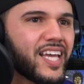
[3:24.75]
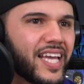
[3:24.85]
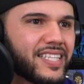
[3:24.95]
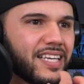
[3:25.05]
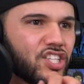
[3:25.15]

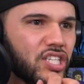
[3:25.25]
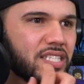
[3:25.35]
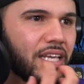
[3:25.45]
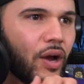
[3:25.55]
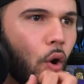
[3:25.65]
It's like
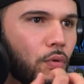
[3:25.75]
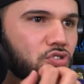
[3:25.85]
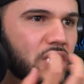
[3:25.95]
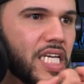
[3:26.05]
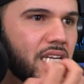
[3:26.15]
she's like
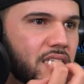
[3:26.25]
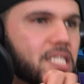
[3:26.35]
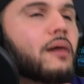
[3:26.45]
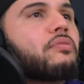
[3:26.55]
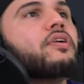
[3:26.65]
almost eating
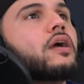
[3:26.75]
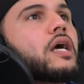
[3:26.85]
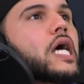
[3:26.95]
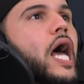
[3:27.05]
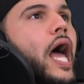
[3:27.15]
something.